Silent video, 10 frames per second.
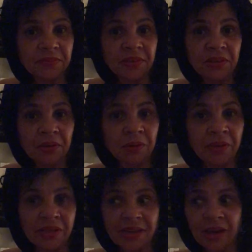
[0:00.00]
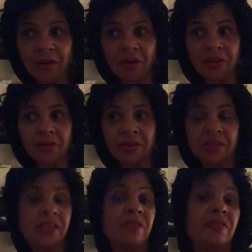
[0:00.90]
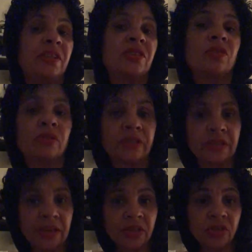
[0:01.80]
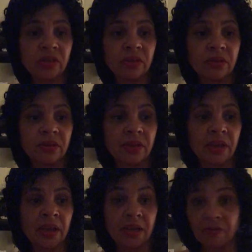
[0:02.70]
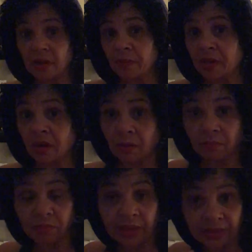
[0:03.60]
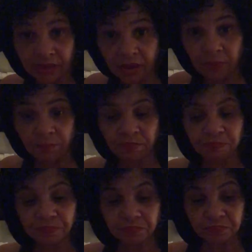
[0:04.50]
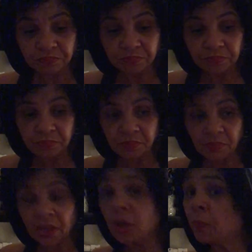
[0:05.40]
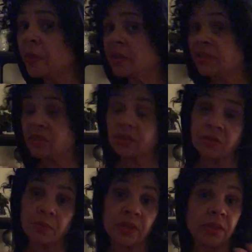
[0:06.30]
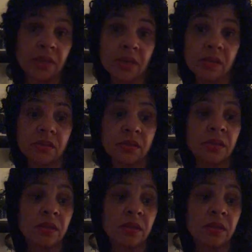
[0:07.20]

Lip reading: he's giving these girls attention, and if I become like them, he'll pay attention to me and the kids.